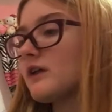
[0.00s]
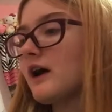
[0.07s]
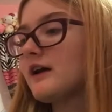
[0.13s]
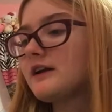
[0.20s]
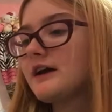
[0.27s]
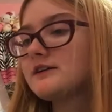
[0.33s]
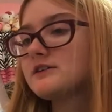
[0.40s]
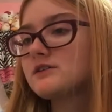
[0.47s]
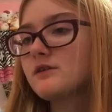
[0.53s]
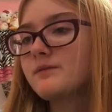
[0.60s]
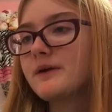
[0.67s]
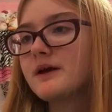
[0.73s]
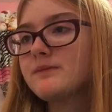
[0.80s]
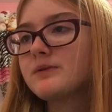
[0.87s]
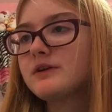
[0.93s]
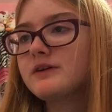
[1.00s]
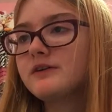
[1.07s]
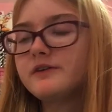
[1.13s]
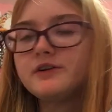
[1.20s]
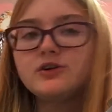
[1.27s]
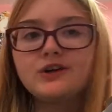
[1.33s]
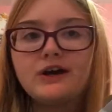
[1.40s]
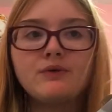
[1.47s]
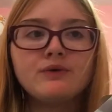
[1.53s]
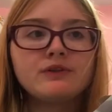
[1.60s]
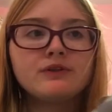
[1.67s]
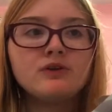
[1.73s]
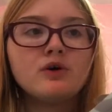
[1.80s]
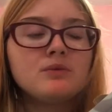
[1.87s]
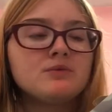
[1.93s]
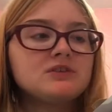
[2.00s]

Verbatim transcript: on the edge of the paper, like when you cut with normal